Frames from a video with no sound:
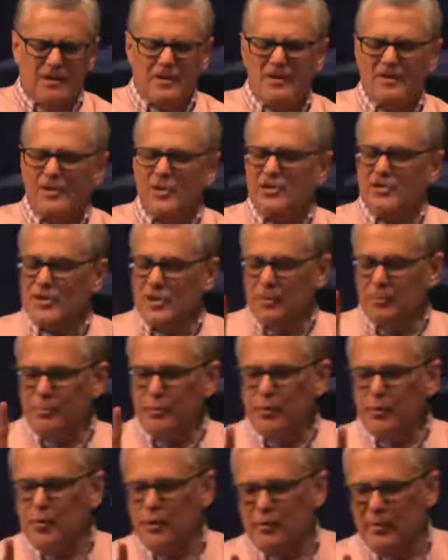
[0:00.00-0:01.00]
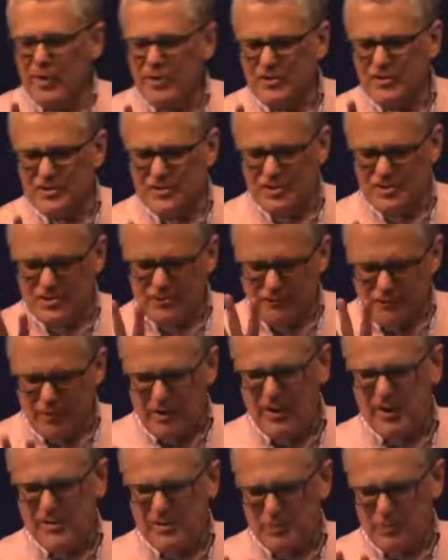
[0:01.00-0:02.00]
There's the imputed righteousness of
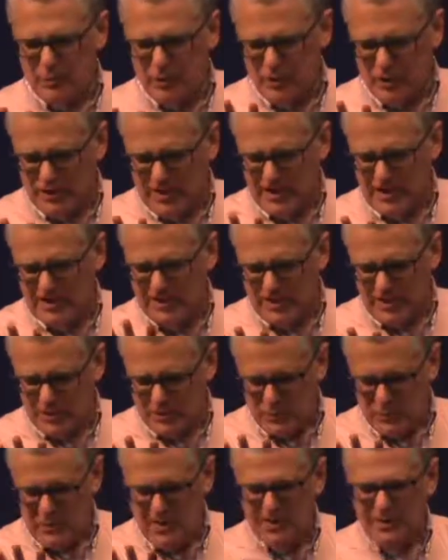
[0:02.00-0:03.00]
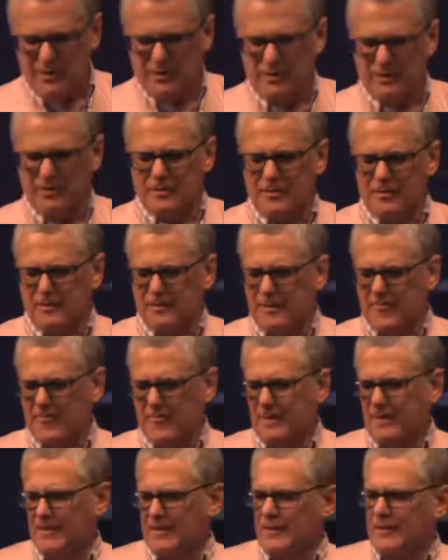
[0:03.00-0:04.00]
Christ, we'll look at next week.
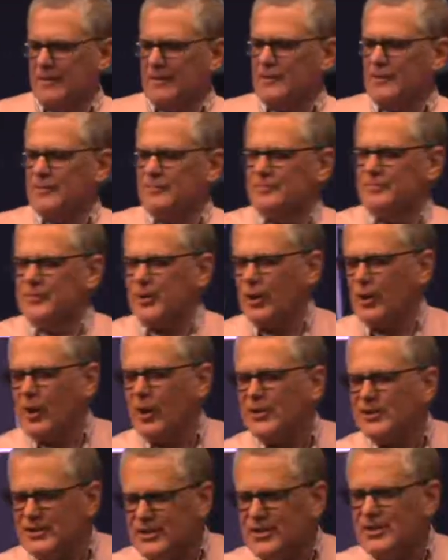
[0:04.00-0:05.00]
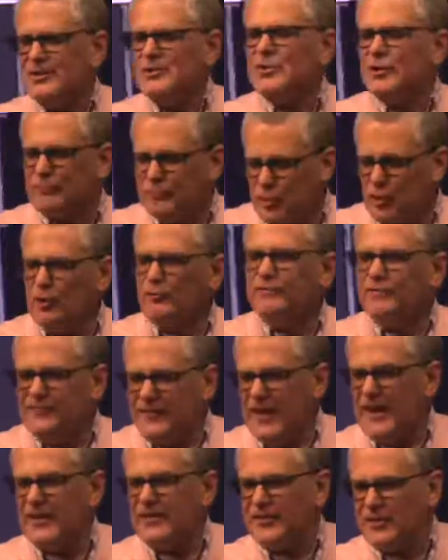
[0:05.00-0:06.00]
There are deeds of good
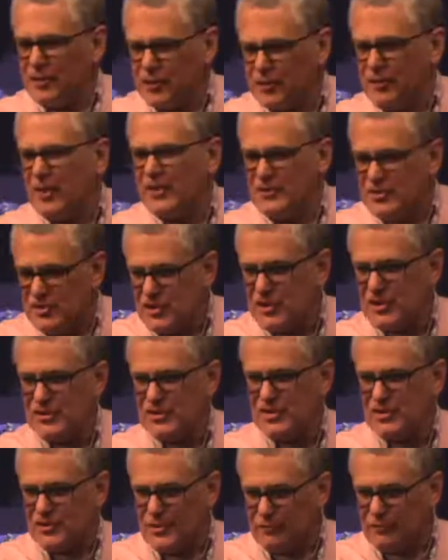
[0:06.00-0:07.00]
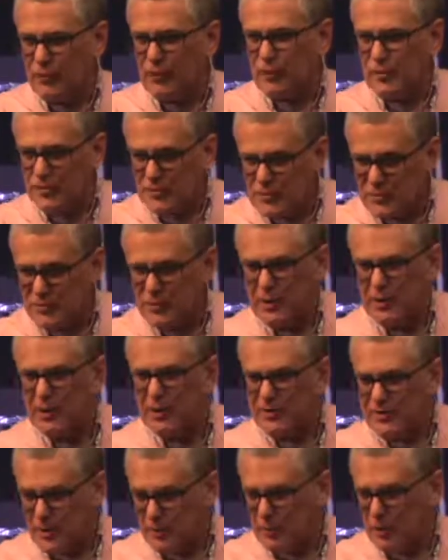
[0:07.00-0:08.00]
faith in Christ Jesus, the fruit of the Spirit,
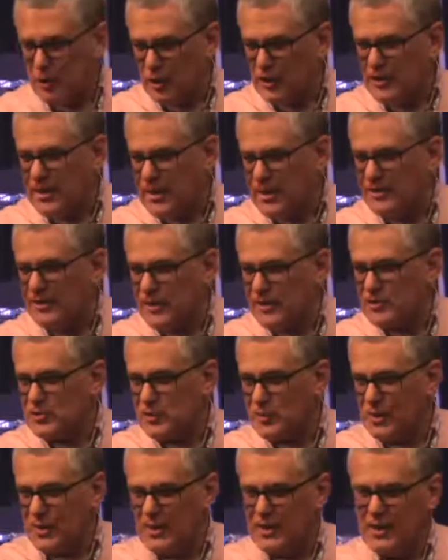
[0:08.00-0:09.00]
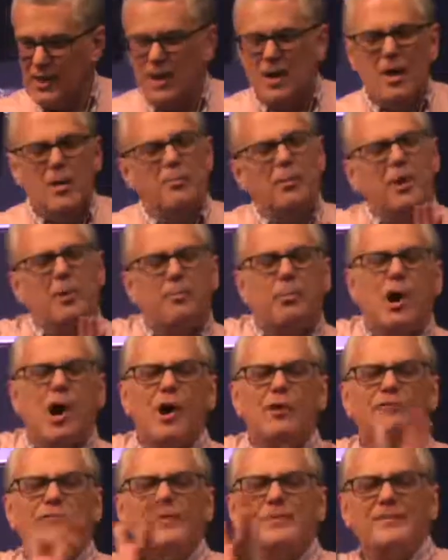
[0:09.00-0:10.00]
that we'll look at next week. But
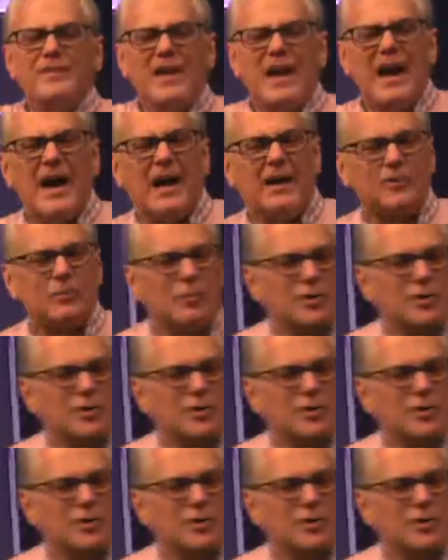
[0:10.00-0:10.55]
apart from that, when